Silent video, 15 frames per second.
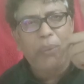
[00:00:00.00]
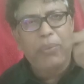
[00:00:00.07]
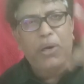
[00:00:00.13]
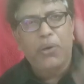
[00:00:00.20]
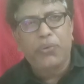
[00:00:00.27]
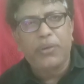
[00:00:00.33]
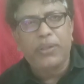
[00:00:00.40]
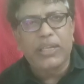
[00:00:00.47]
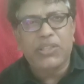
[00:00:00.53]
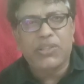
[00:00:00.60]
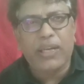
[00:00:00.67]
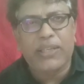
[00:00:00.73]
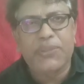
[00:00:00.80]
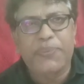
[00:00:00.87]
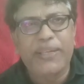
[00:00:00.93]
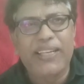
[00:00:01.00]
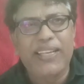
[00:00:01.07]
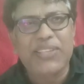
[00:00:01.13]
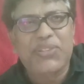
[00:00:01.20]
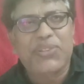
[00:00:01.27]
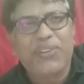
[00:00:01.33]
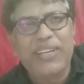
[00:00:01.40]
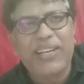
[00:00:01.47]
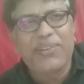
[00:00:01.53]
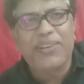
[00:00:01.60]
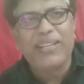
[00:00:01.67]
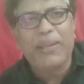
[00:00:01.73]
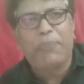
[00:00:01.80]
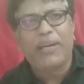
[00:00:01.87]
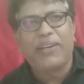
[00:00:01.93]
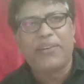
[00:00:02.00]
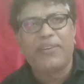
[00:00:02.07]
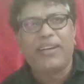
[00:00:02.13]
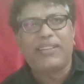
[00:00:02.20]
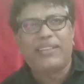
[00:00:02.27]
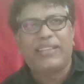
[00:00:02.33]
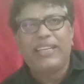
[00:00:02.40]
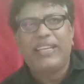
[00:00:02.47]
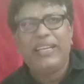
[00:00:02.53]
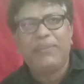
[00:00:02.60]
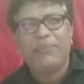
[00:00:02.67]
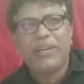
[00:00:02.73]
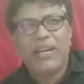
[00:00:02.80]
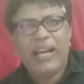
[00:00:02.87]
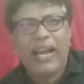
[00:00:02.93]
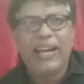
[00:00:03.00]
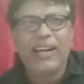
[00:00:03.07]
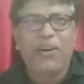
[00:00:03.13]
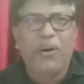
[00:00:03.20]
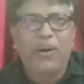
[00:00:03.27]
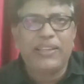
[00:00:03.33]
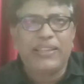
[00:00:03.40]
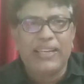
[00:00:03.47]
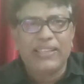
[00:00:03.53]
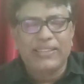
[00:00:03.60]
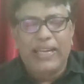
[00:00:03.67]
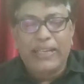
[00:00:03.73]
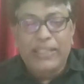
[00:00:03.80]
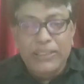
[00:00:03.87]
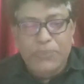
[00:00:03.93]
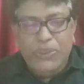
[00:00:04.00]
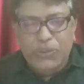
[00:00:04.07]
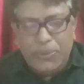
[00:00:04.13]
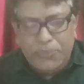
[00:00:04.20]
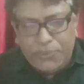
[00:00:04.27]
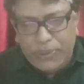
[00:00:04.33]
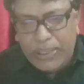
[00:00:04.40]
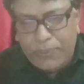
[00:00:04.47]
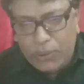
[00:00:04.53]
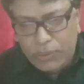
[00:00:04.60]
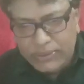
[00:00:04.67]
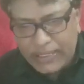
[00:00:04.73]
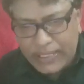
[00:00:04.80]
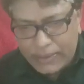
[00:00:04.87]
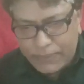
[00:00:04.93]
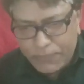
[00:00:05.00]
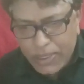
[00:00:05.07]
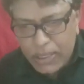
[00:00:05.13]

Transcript: out with the Shakespearean sonnet on the particular theme and all things. That is beautiful about that.